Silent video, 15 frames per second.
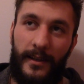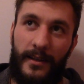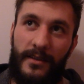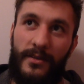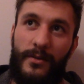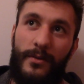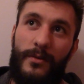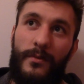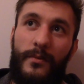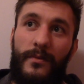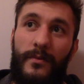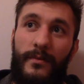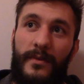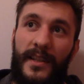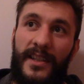So
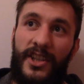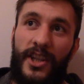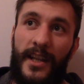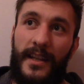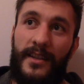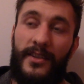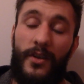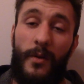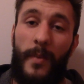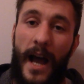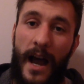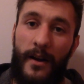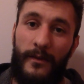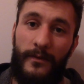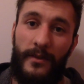this shit is so
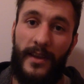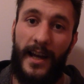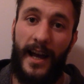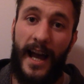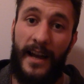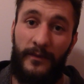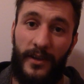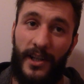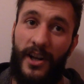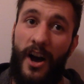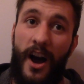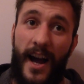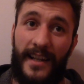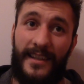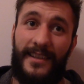powerful that I
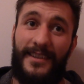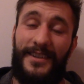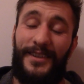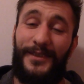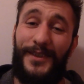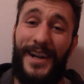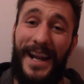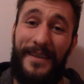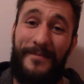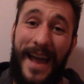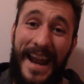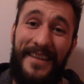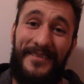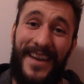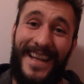forgot what I
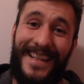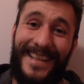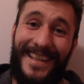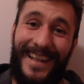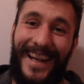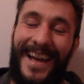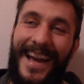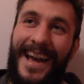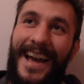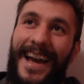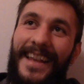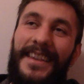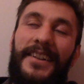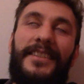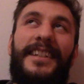manifested.
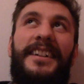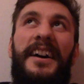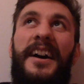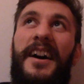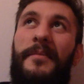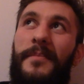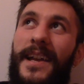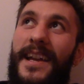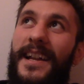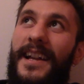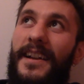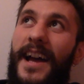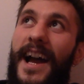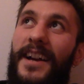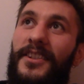And I was like, oh man,
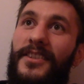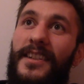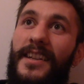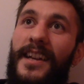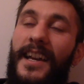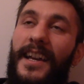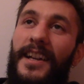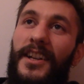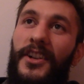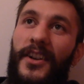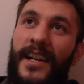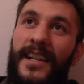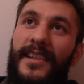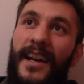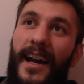I actually
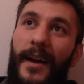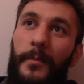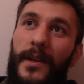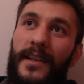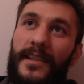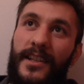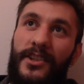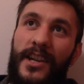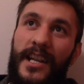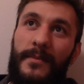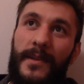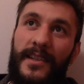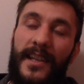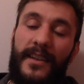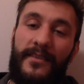created that because I changed
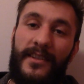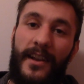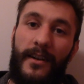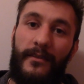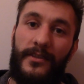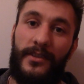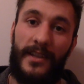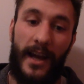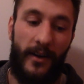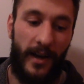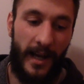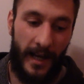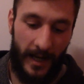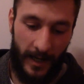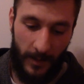my state of self. So now,
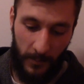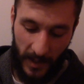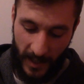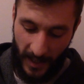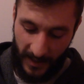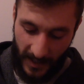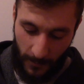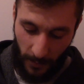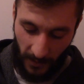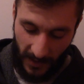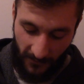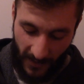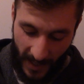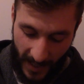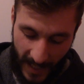because I
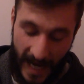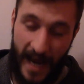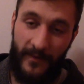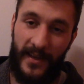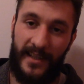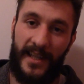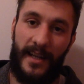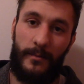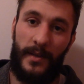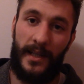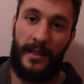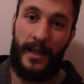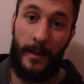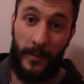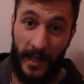believe that and I have that state of
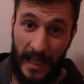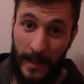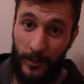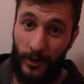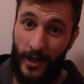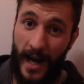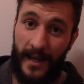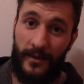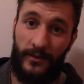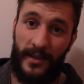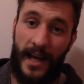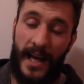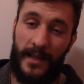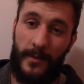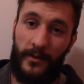being, I'm going to keep attracting those
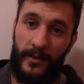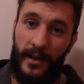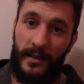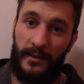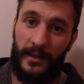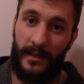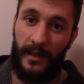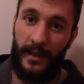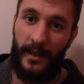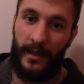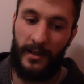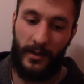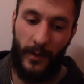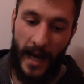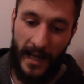guys in my reality.
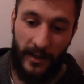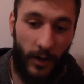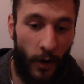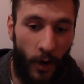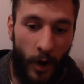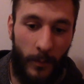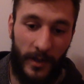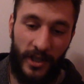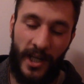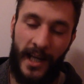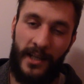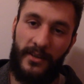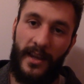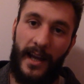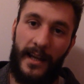So I had to go home and
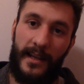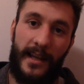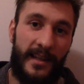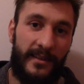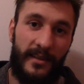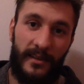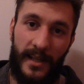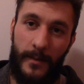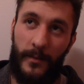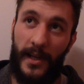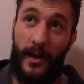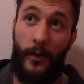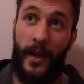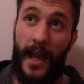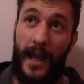change that instantly. I'm
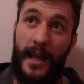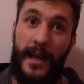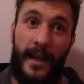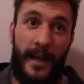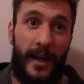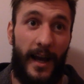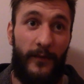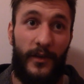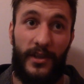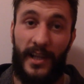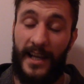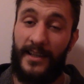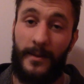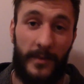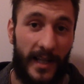like, okay, I
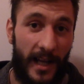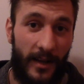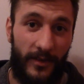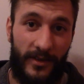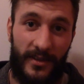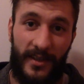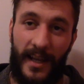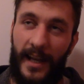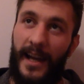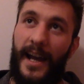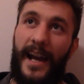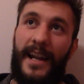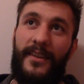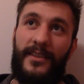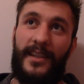visualized something else,
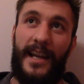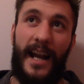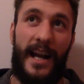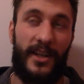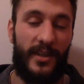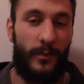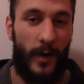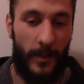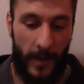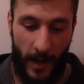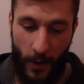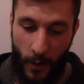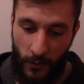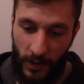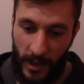and I was like, I just want my
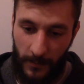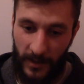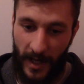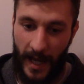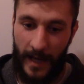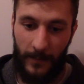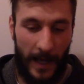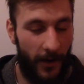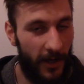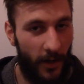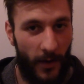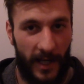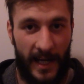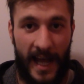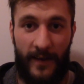own gym time. Now I
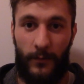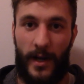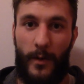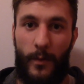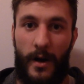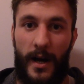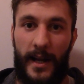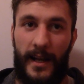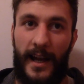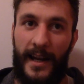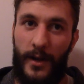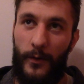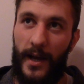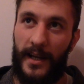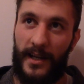know I can have what I want. I
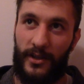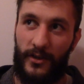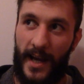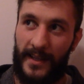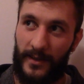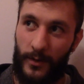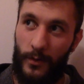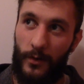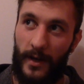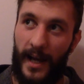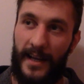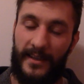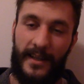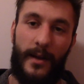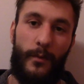know I can attract the cool
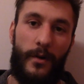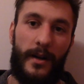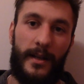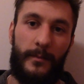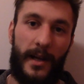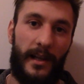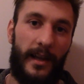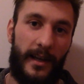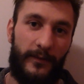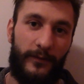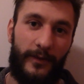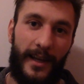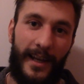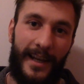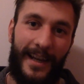guys that I want in my life.